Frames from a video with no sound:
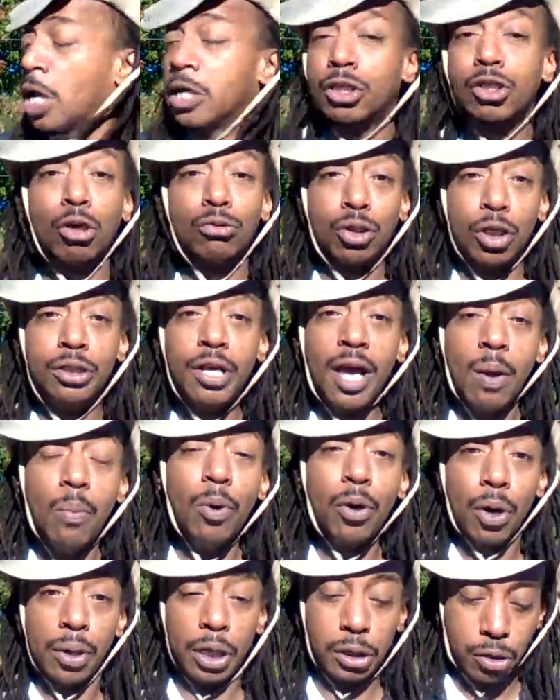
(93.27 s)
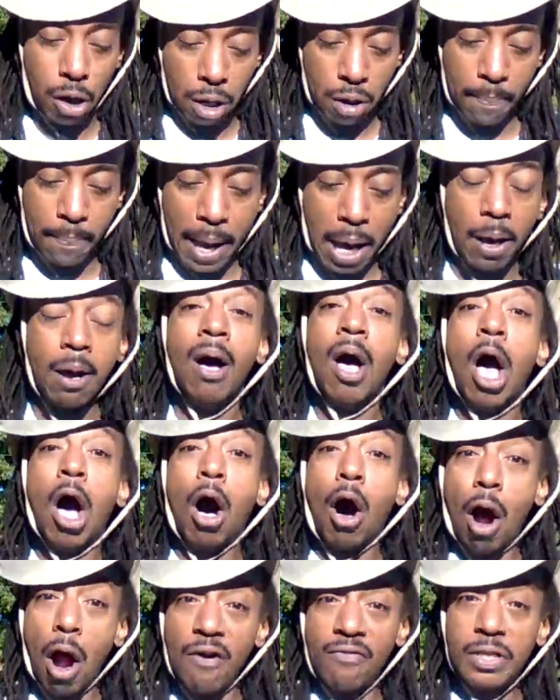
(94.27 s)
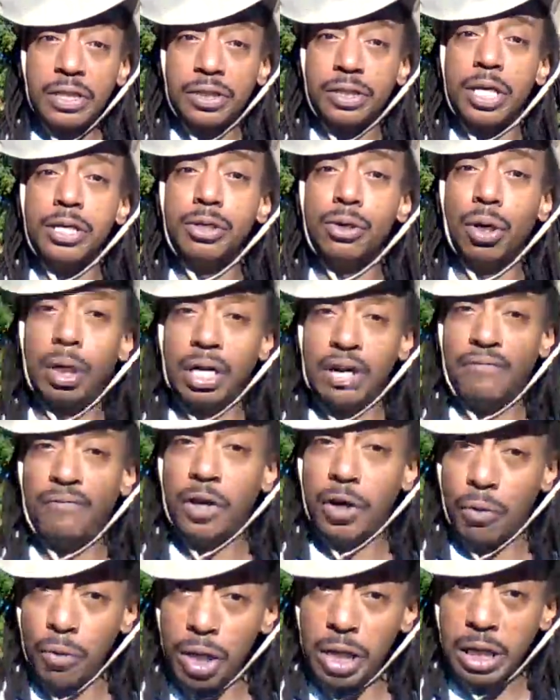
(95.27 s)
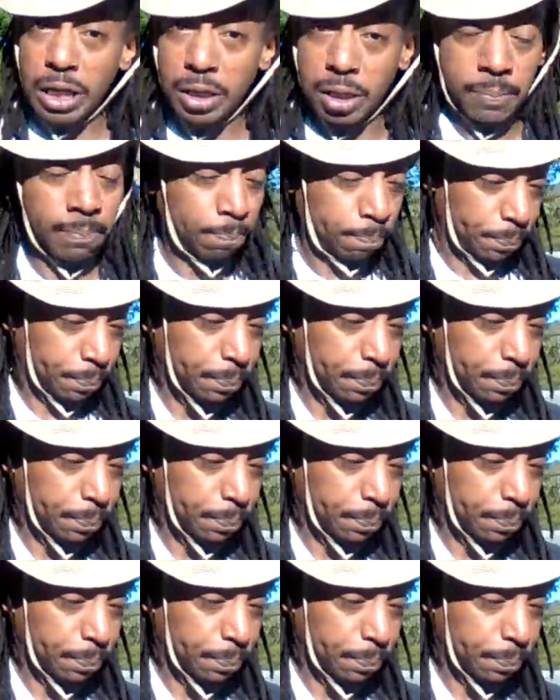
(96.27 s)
So today we're going to talk about harvesting your leafy greens.